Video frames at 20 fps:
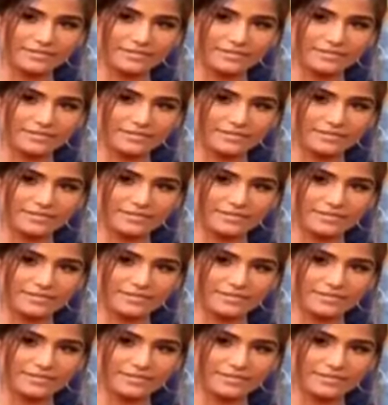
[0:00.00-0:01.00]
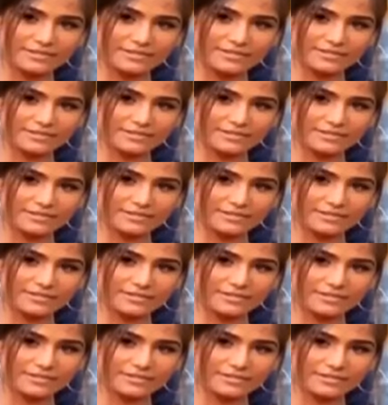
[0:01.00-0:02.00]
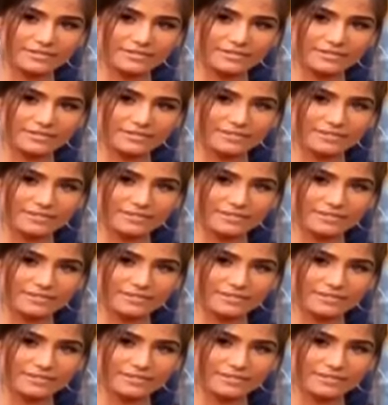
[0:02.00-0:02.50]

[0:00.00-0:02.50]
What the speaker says: The person shown says nothing.